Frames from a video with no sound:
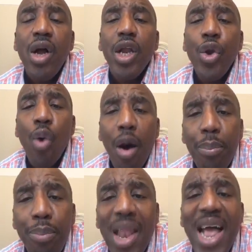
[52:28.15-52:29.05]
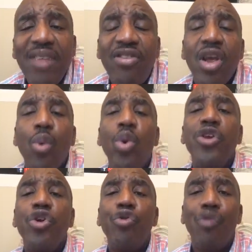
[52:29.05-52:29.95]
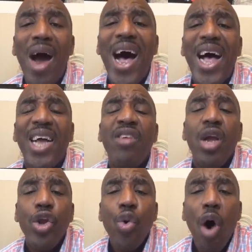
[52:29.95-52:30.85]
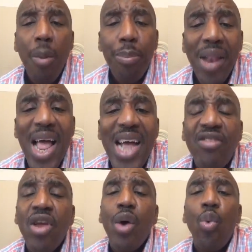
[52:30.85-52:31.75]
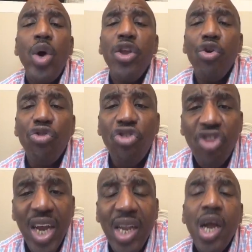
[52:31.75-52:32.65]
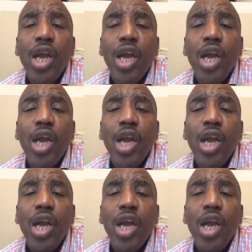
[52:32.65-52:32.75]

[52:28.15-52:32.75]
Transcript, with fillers: You are blessed when you rise. You are blessed when you sit.